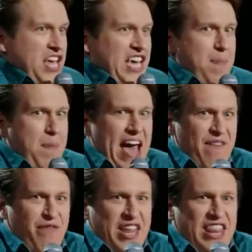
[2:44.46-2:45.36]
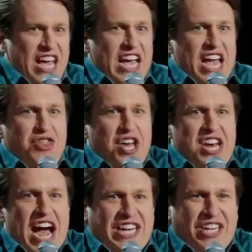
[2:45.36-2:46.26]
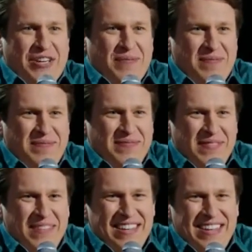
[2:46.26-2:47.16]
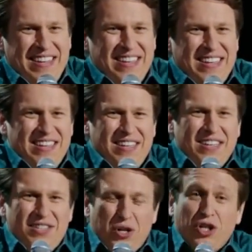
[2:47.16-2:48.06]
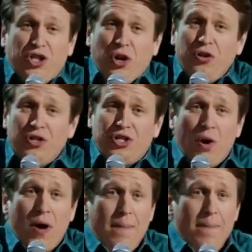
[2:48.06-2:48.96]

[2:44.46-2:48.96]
keep everything in the neck. So your shoulders go up,